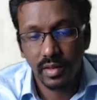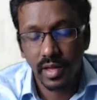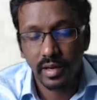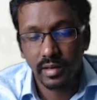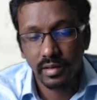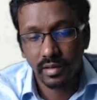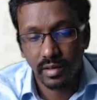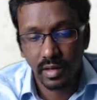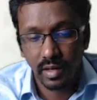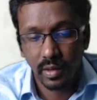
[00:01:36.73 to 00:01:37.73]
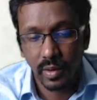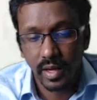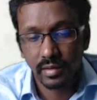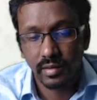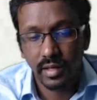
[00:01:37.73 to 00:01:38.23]
Then here you
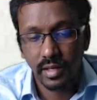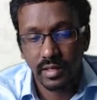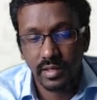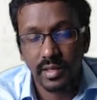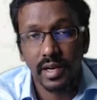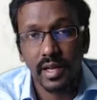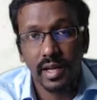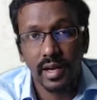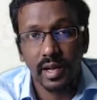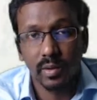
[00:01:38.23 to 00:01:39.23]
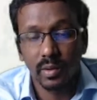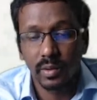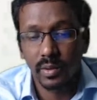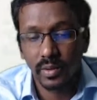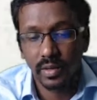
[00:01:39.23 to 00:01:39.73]
can see JDK
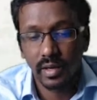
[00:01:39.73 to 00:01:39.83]
download.